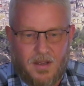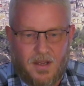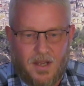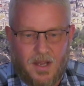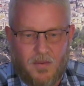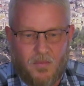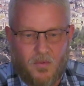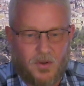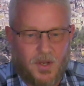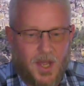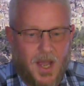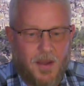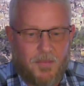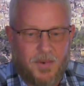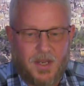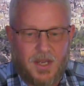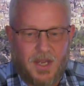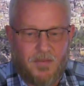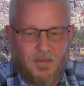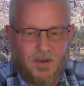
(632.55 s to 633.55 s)
and will not
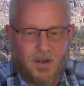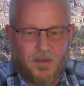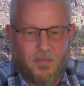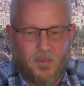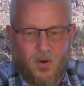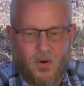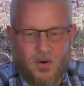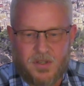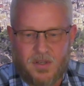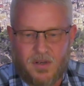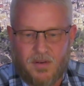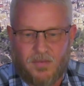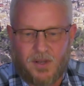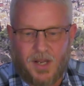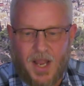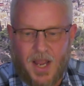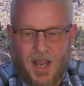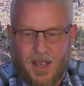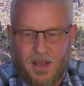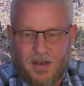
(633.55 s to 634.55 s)
be given a portion of
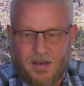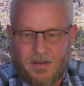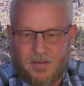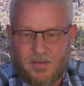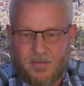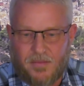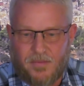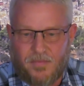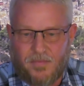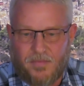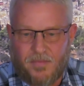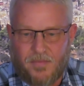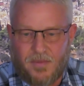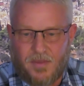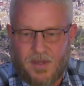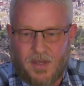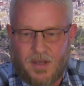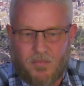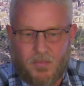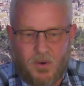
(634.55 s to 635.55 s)
land,
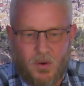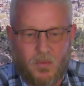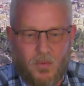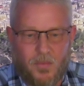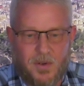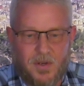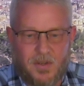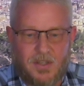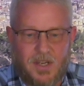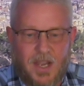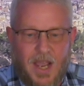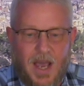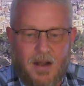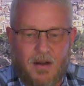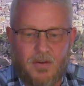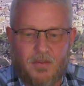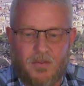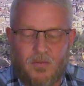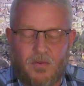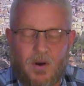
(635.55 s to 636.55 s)
but will be
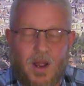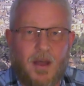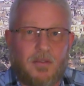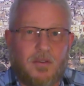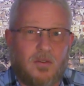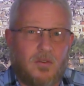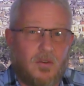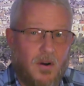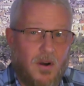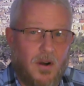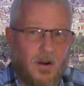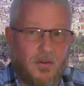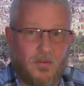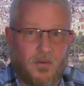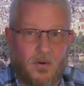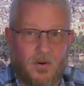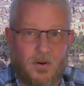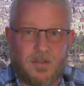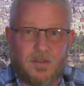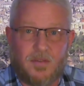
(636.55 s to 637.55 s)
scattered throughout the
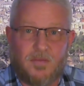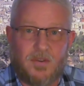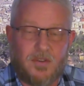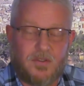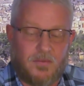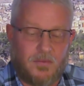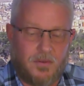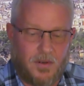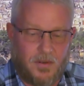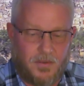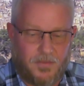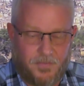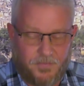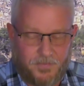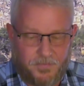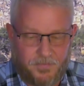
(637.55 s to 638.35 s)
territories of Israel.